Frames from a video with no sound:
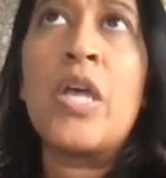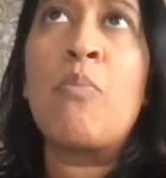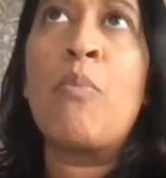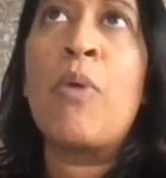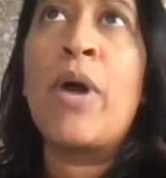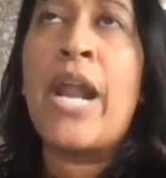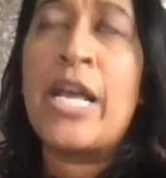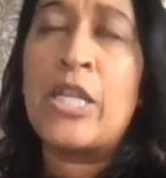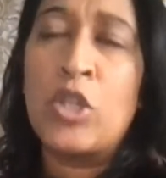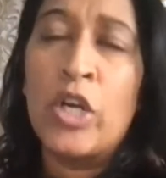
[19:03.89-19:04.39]

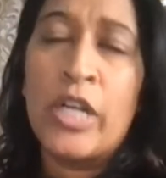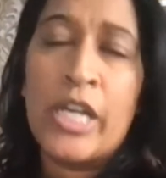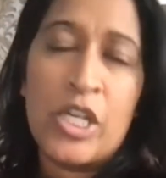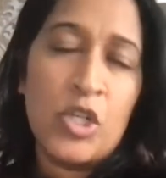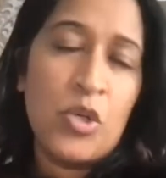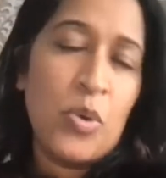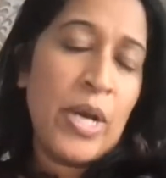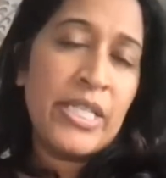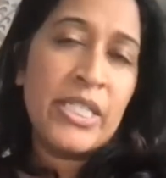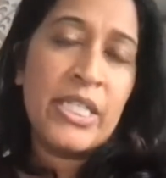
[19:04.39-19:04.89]
when I look
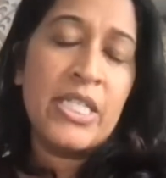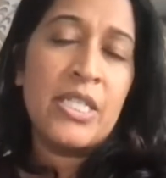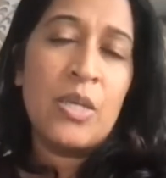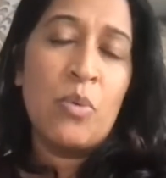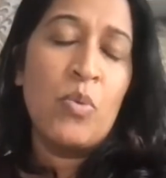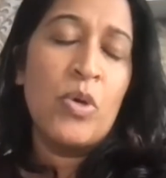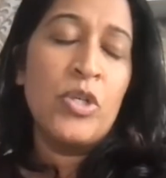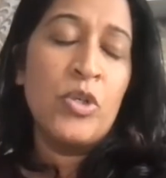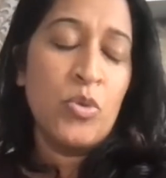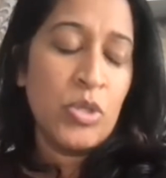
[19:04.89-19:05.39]
at you, I see
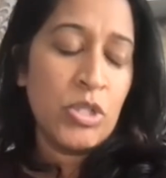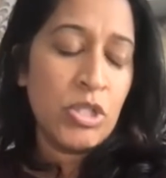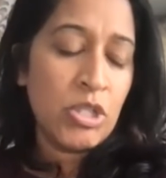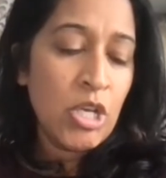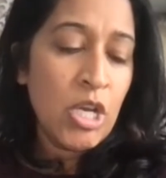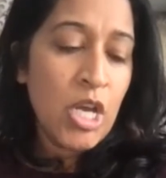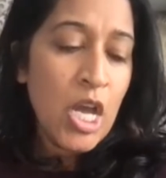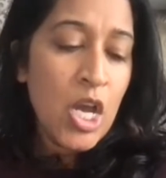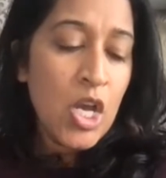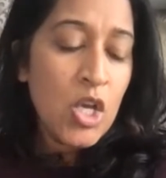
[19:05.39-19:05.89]
someone who
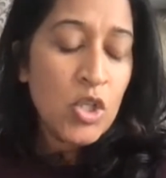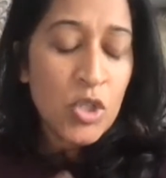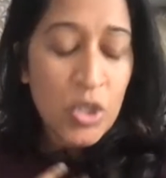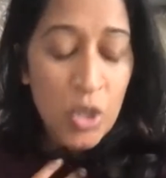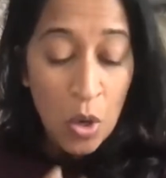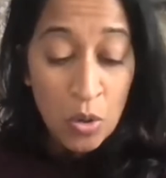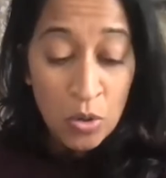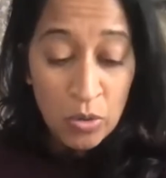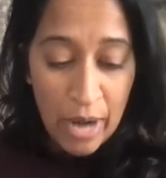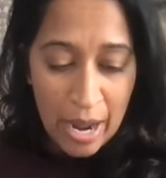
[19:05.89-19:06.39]
is
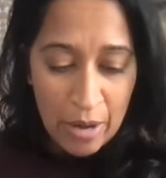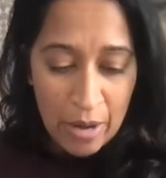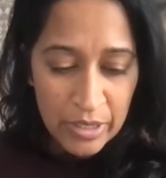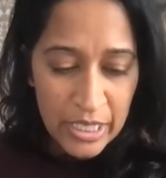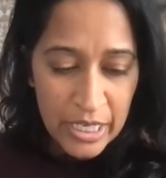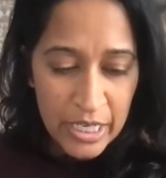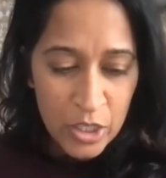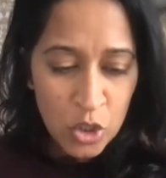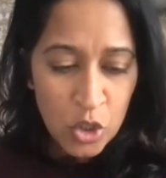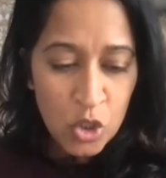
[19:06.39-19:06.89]
so
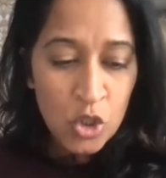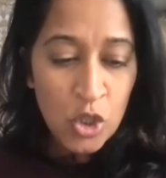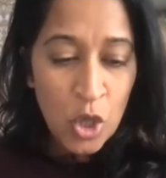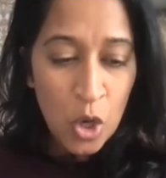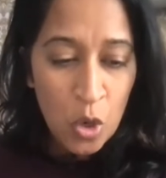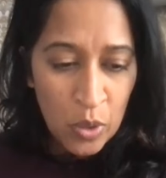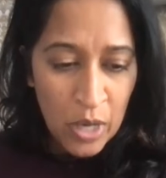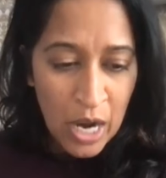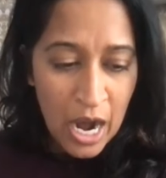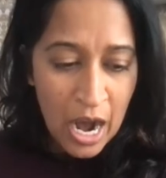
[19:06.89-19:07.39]
grounded,
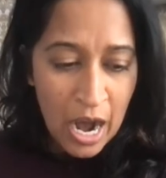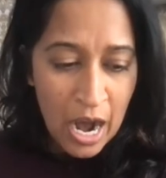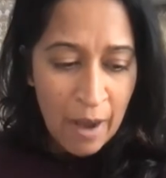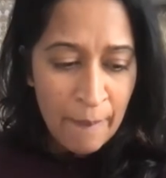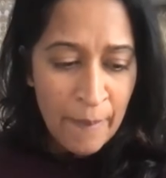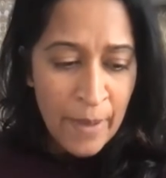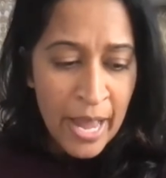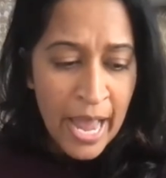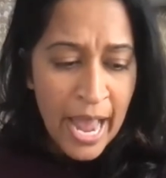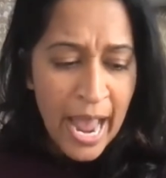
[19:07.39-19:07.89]
so
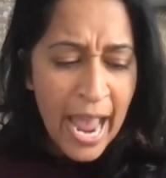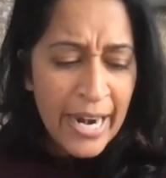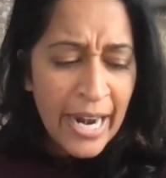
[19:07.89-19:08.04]
calm.